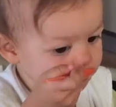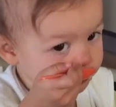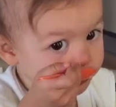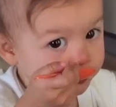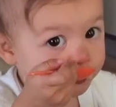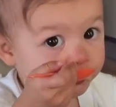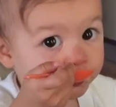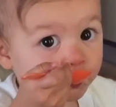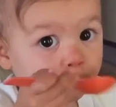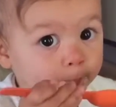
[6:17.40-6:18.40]
almond milk
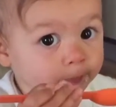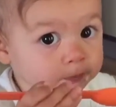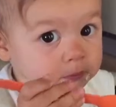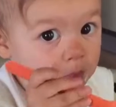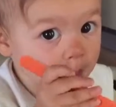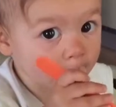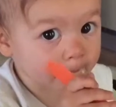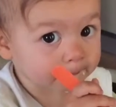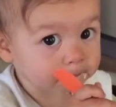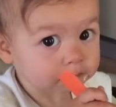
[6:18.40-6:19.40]
or oat milk
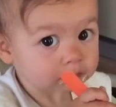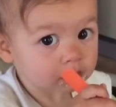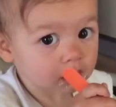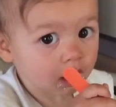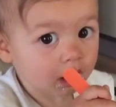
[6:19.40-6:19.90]
overnight.